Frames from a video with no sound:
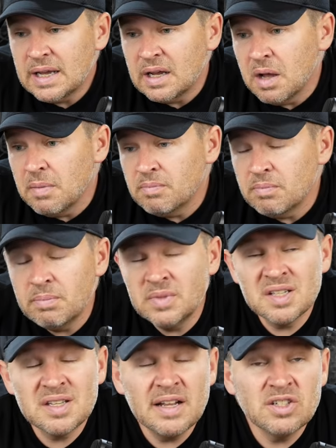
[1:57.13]
Um,
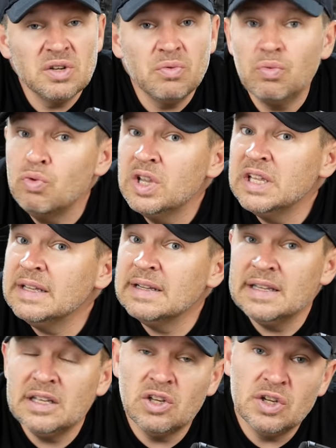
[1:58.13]
does actually
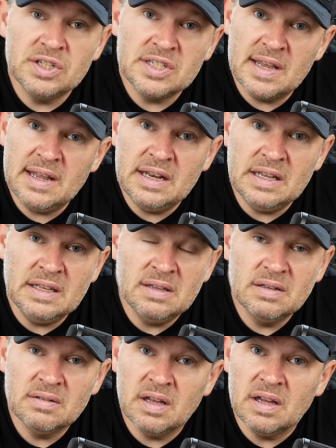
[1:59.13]
really good ten eighty
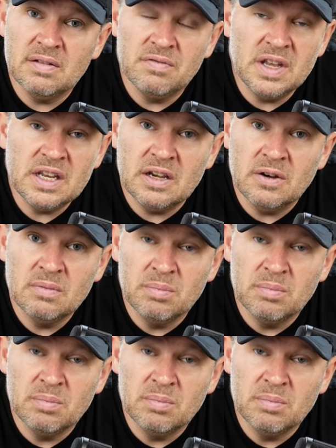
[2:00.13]
uh, video.